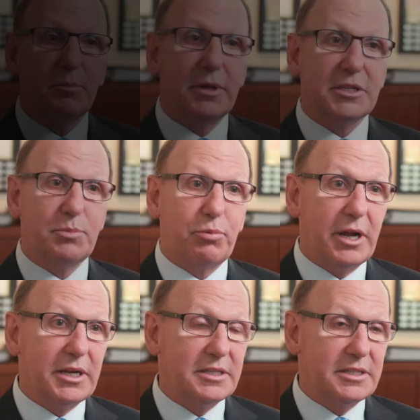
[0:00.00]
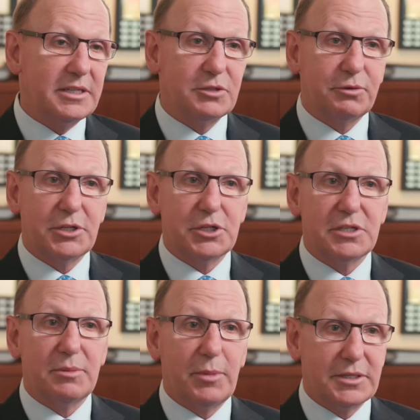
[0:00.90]
because pregnancy stretches
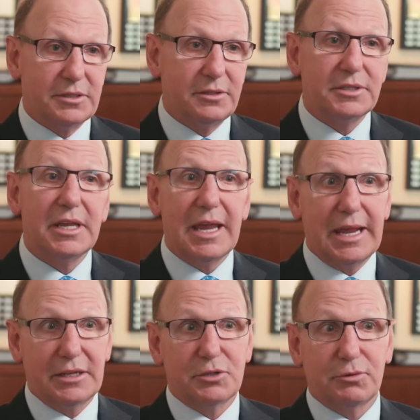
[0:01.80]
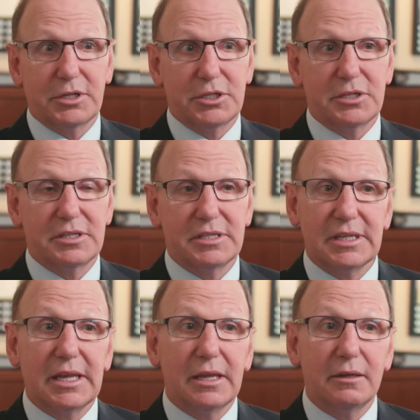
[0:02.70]
the muscles and stretches the
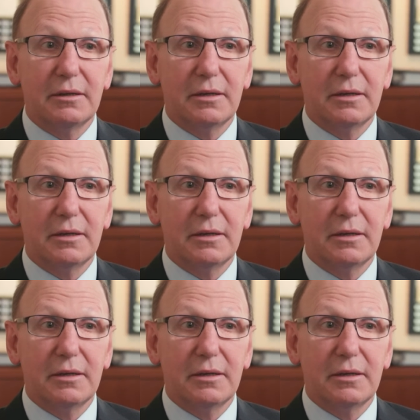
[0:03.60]
skin.